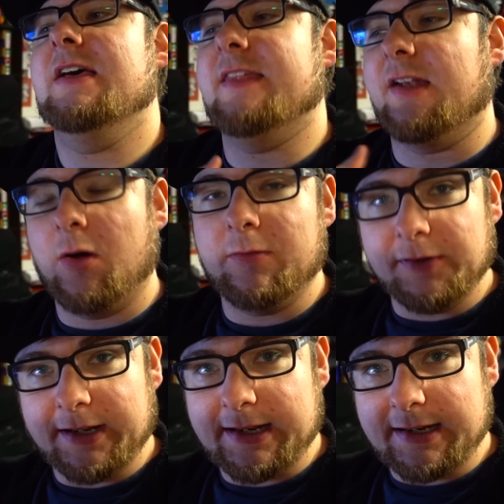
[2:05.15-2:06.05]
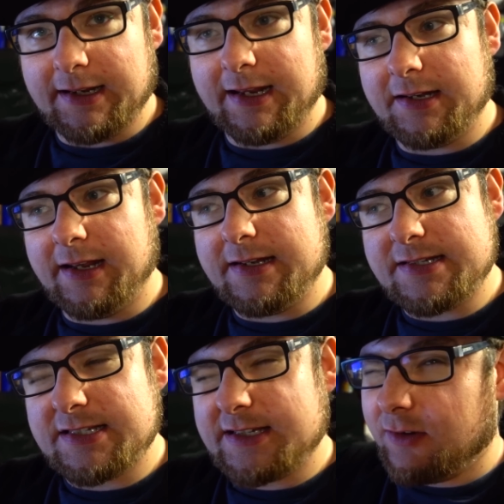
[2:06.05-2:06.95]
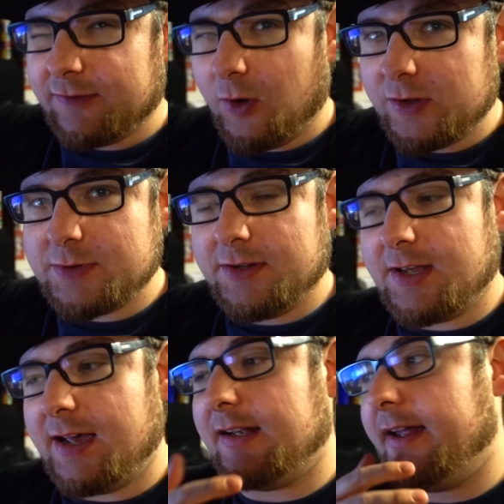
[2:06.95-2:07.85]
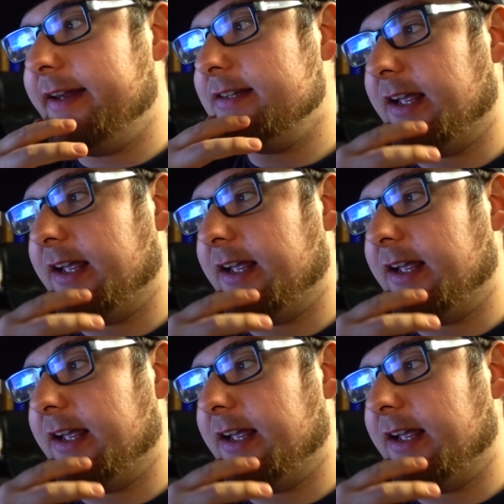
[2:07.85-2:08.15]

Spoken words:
that hopefully it still falls within the guidelines.